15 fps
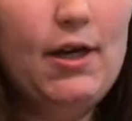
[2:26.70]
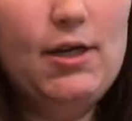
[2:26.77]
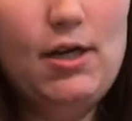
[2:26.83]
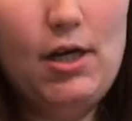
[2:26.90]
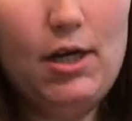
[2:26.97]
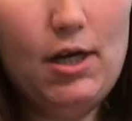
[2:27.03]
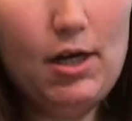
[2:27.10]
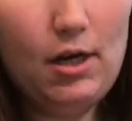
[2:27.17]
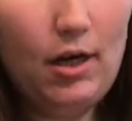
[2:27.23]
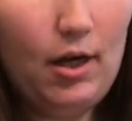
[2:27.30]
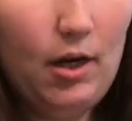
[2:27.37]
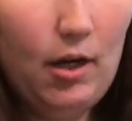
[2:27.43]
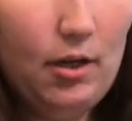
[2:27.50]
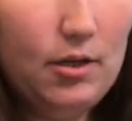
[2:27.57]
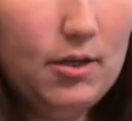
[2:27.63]
needed
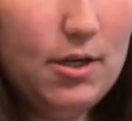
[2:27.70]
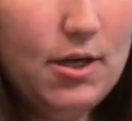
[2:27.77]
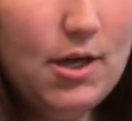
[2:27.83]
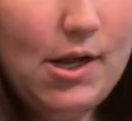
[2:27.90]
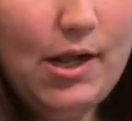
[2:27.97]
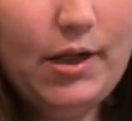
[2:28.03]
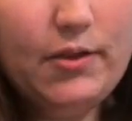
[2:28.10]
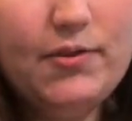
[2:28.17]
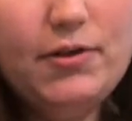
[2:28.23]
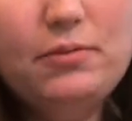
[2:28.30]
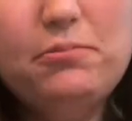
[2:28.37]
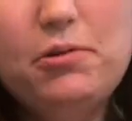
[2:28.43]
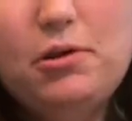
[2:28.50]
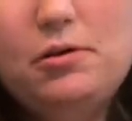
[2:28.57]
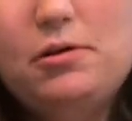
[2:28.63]
a little
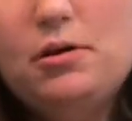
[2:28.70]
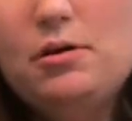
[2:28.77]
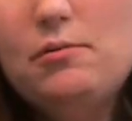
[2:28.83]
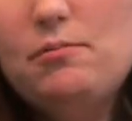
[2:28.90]
bit